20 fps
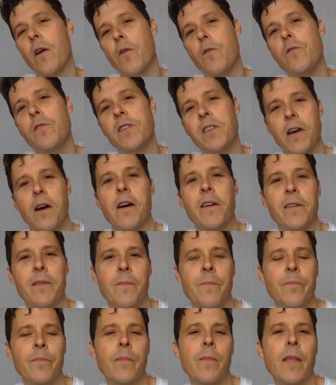own garden.
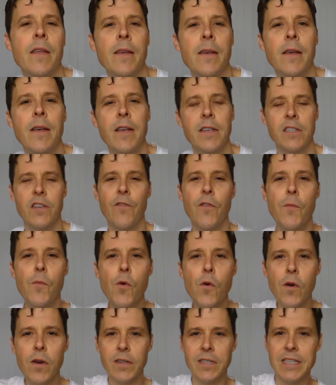So for
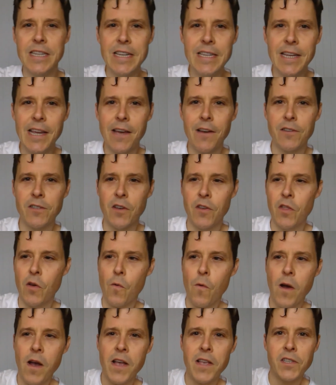more details on the
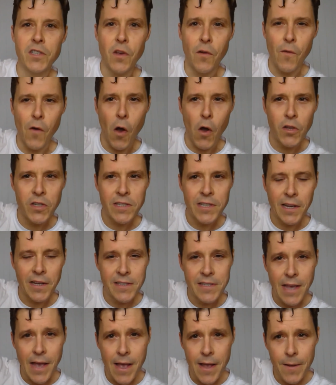wines of
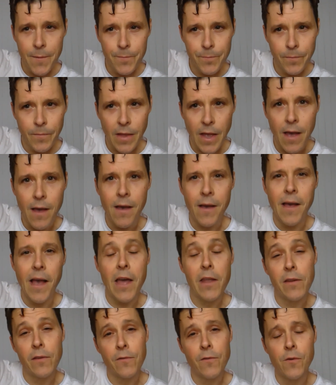Ostertag,
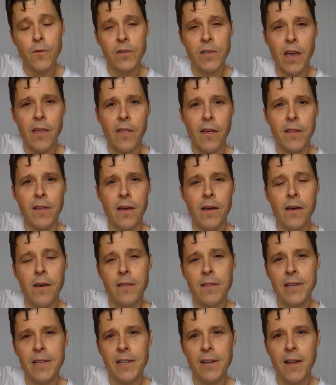and of course other
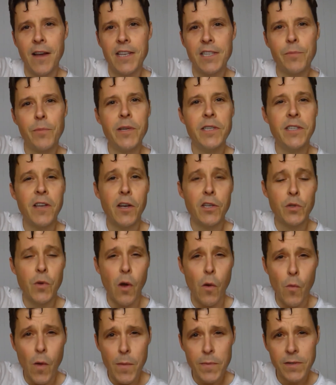earthly delights, please go to our
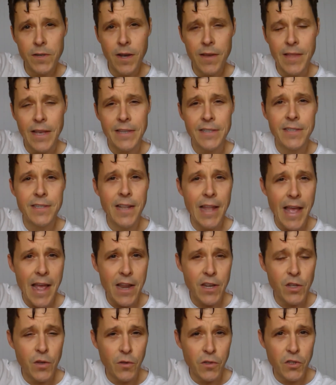website, that's
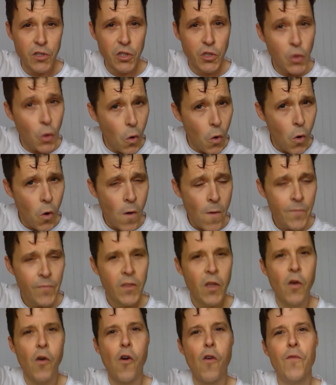CellarHand.store,
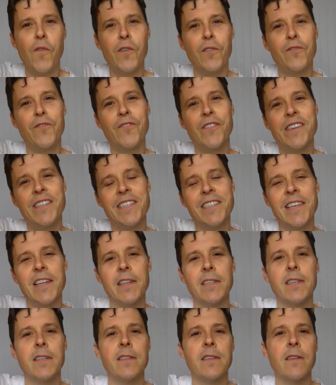or feel free to send
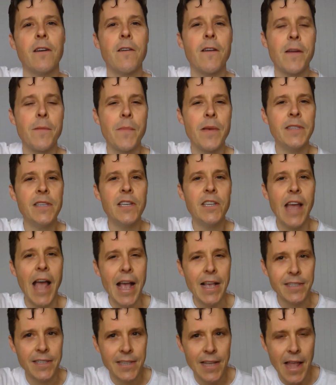us a direct message
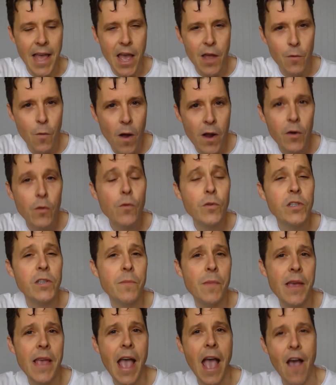at CellarHandWine or to
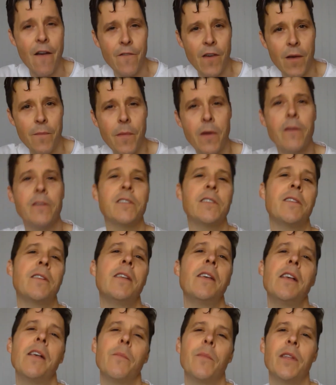me at Van Merrison.
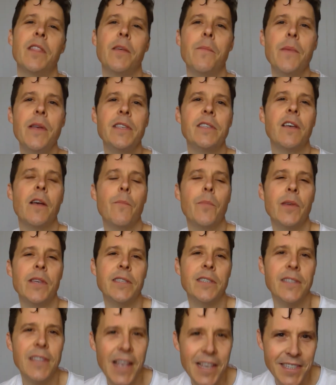But in the meantime, please
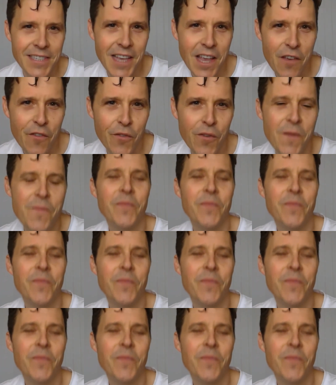stay safe,